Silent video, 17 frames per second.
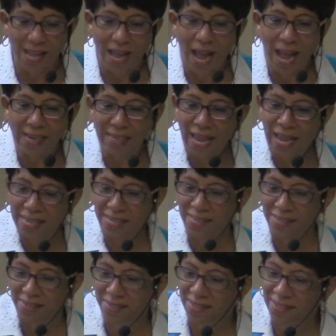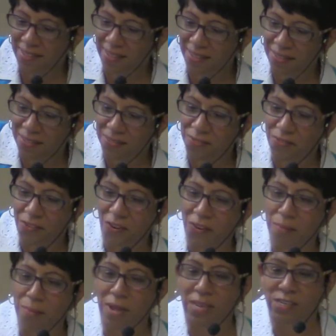I like
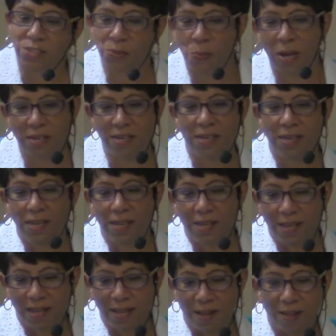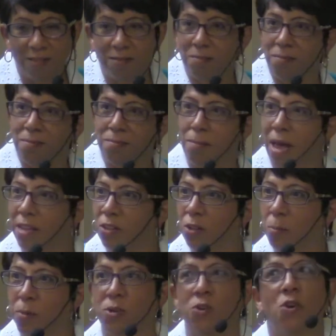very much what
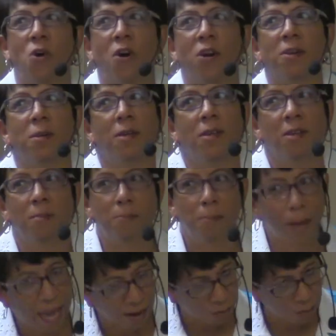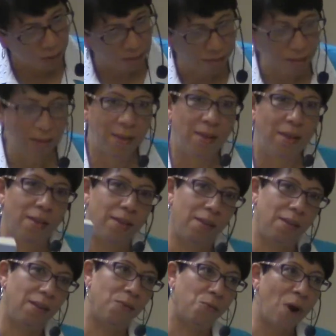Michael Bernard Beckwith
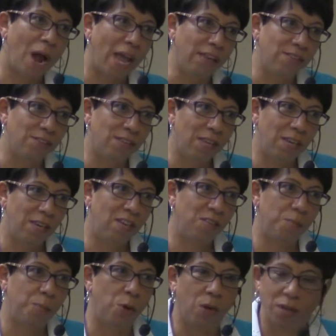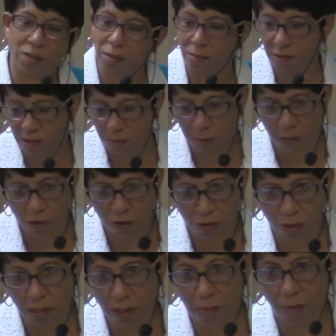writes in his book,
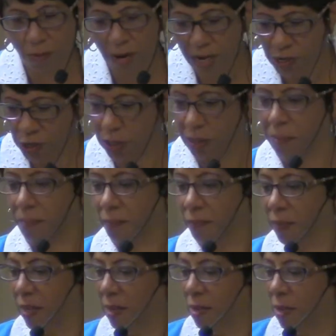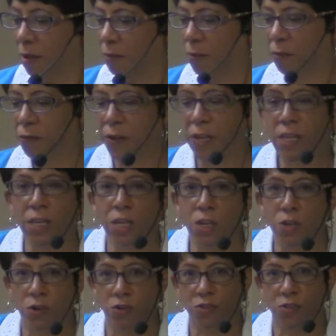Spiritual Liberation,
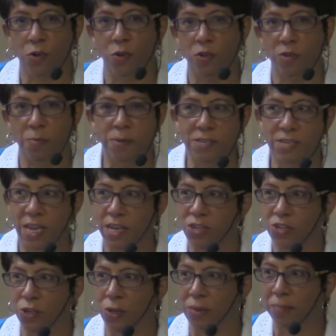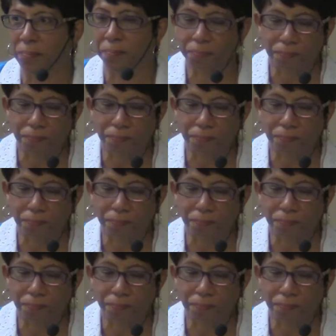Fulfilling Your Soul's Potential.